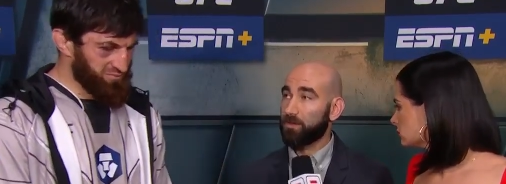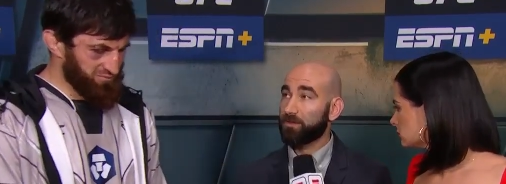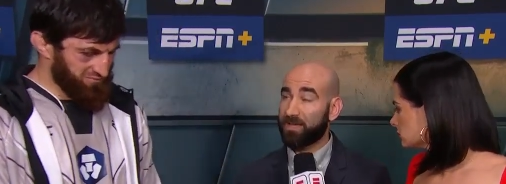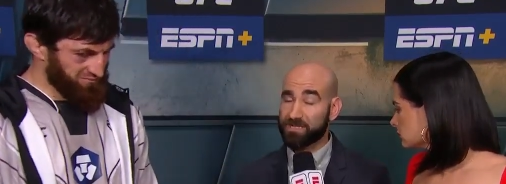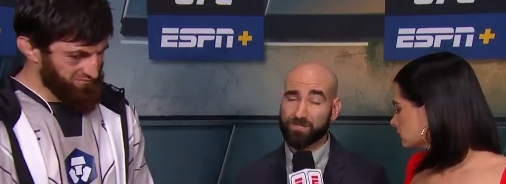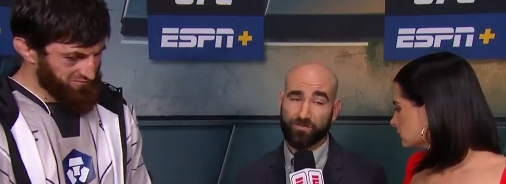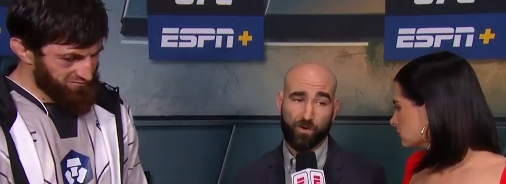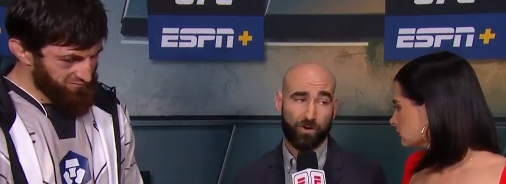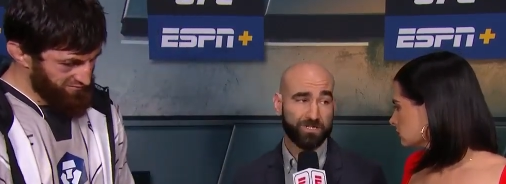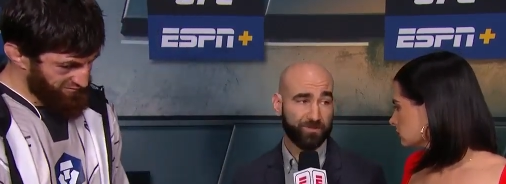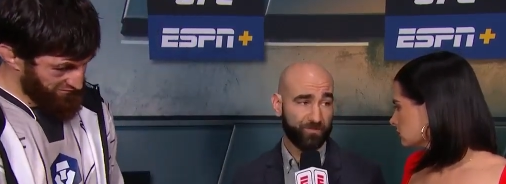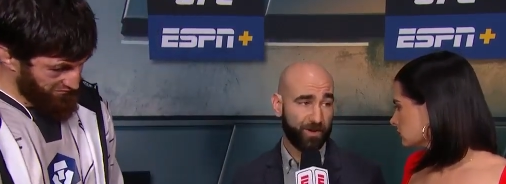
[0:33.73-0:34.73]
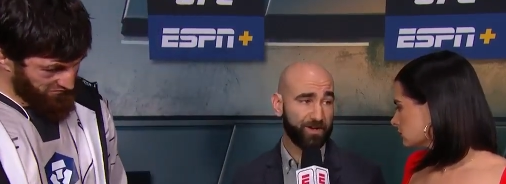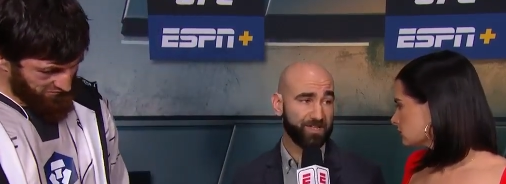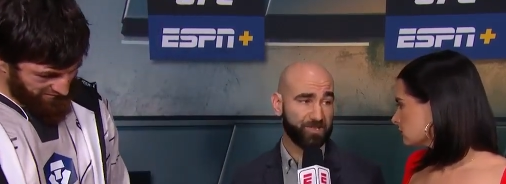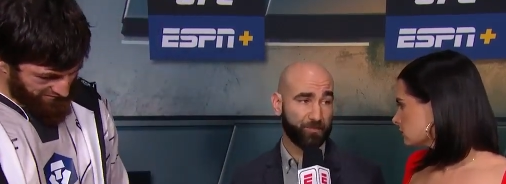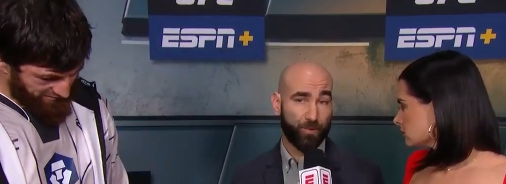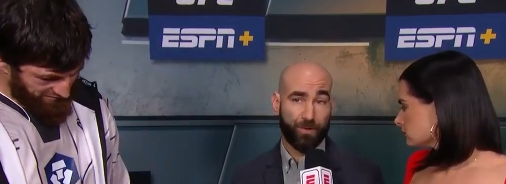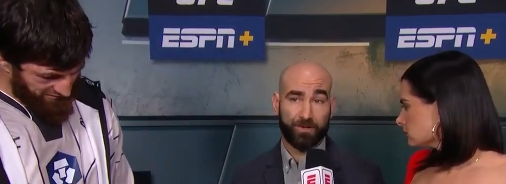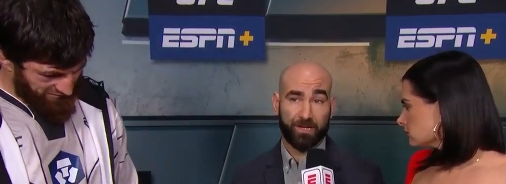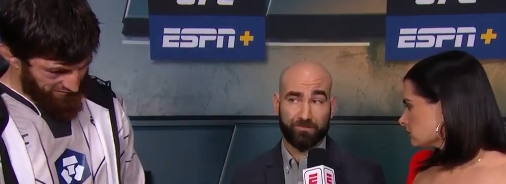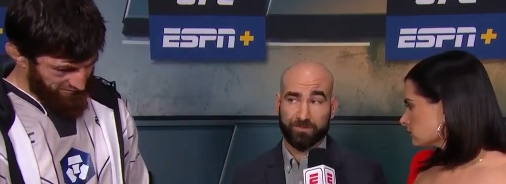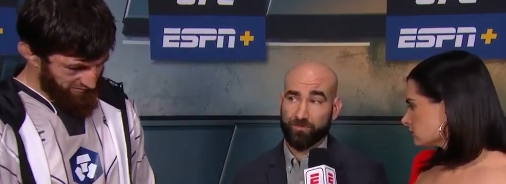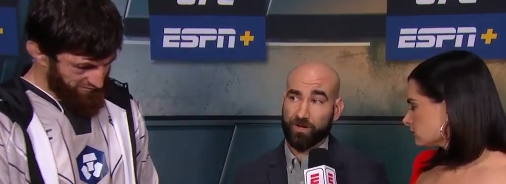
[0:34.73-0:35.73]
Speaker 1: Yes, of course, I'm very disappointed. I
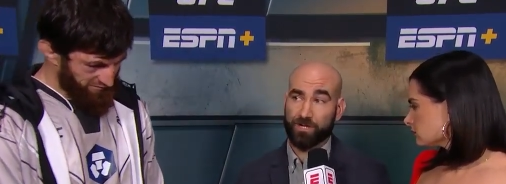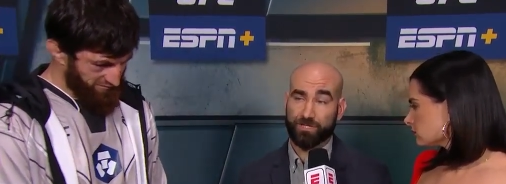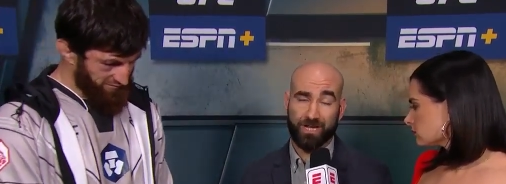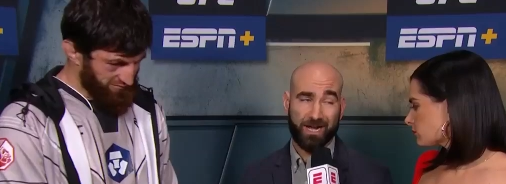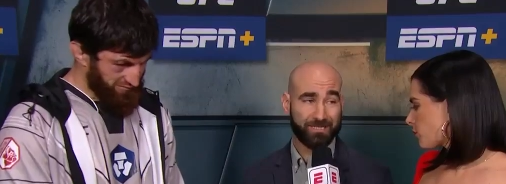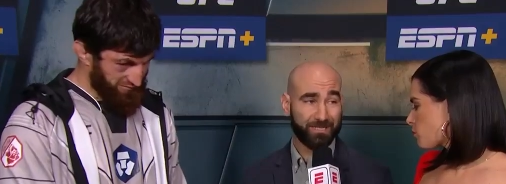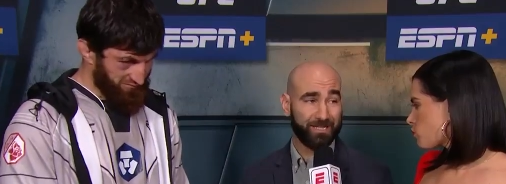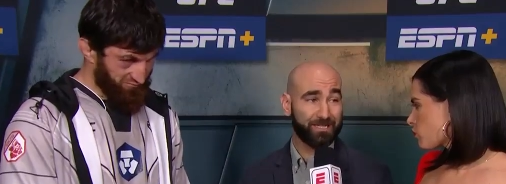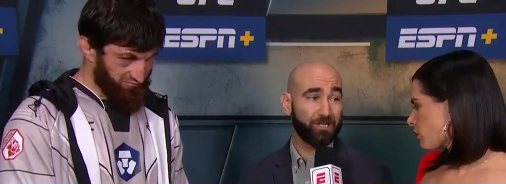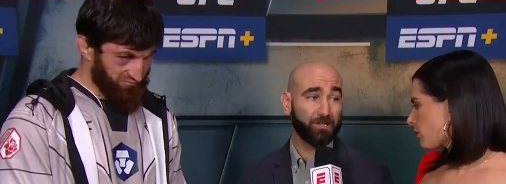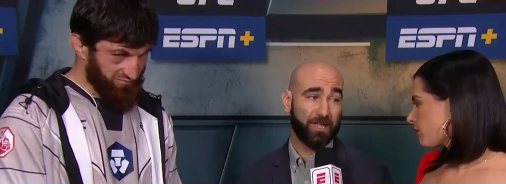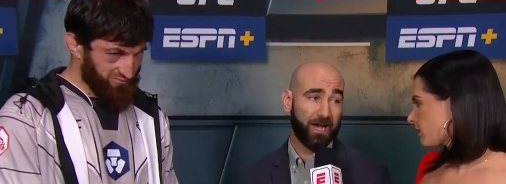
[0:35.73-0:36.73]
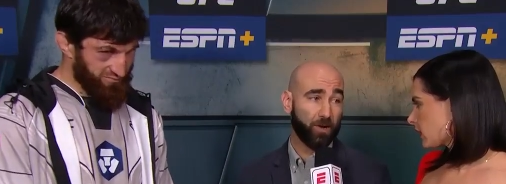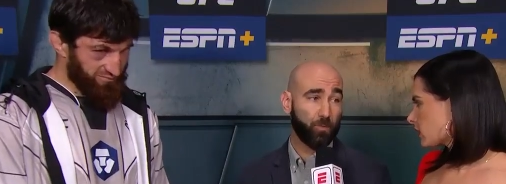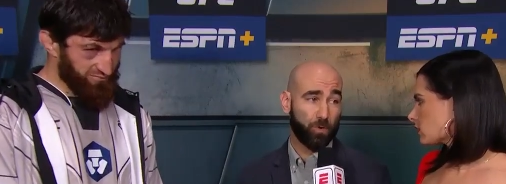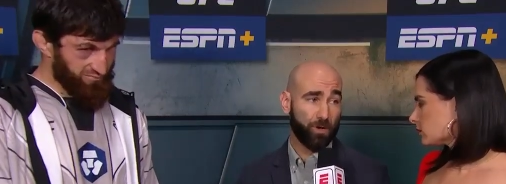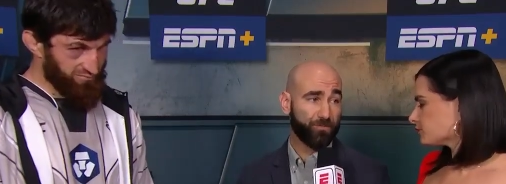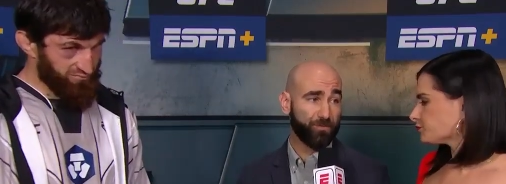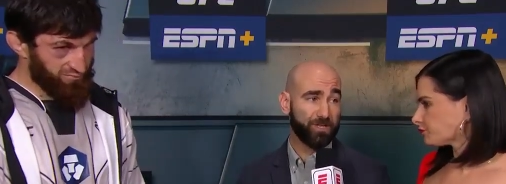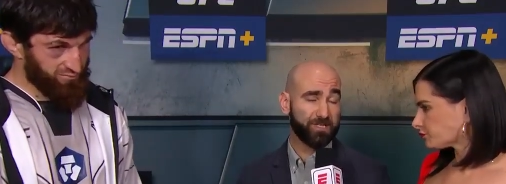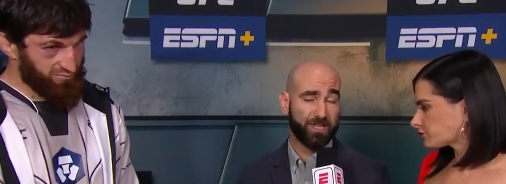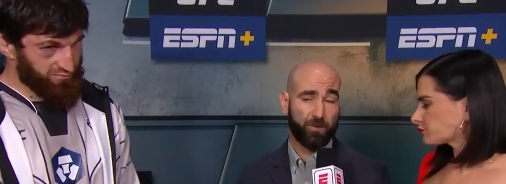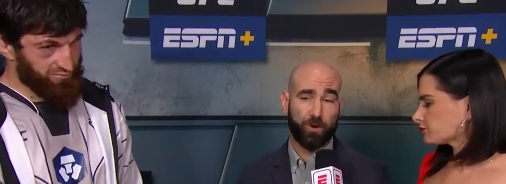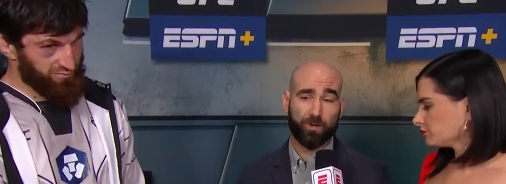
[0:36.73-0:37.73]
was very shocked. I did a lot of work for this.
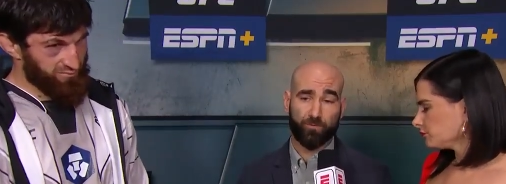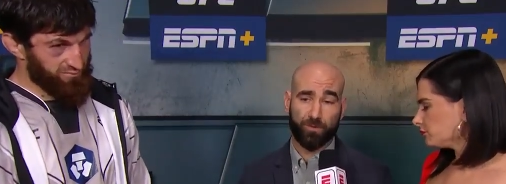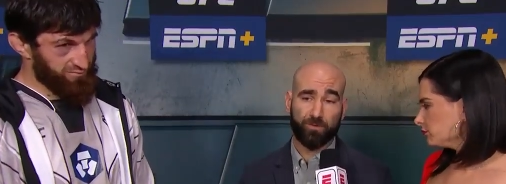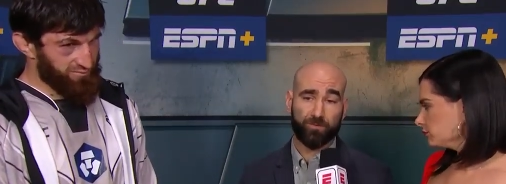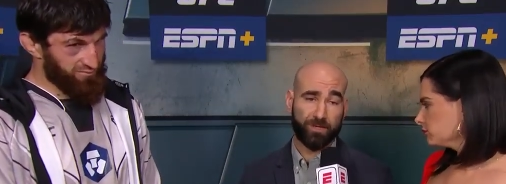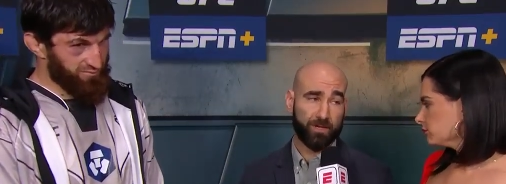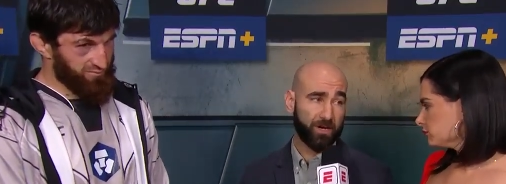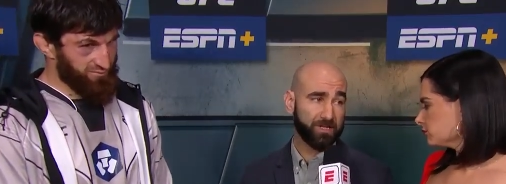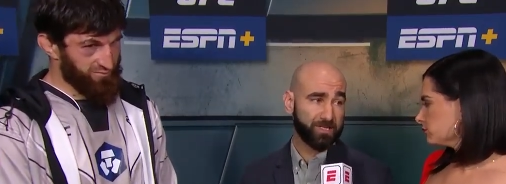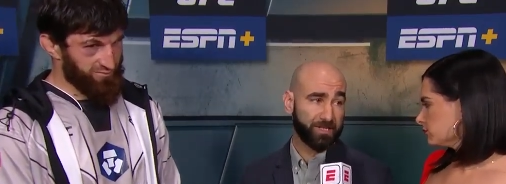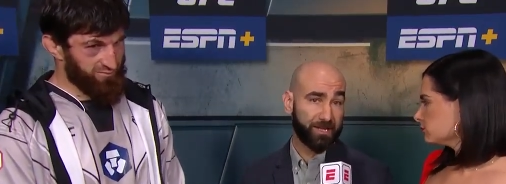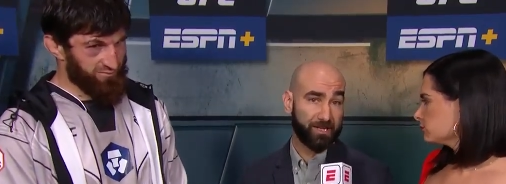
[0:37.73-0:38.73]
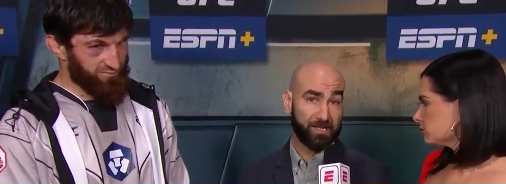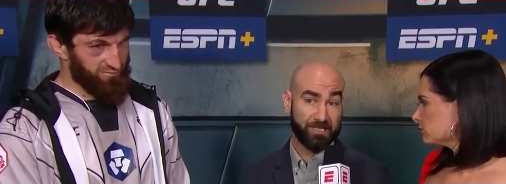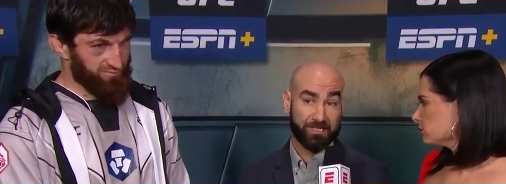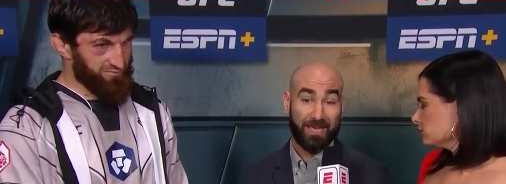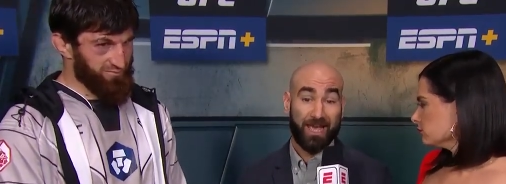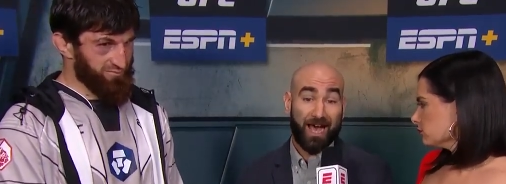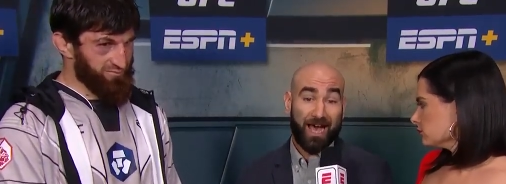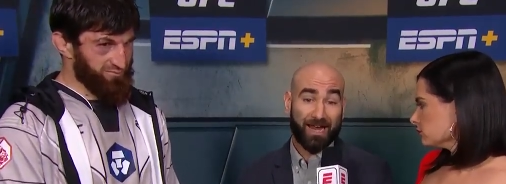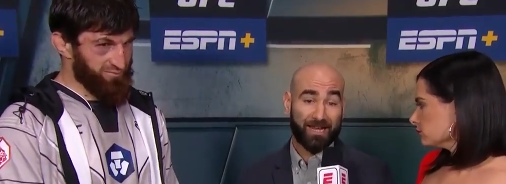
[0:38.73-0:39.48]
I worked really, really hard to get this. I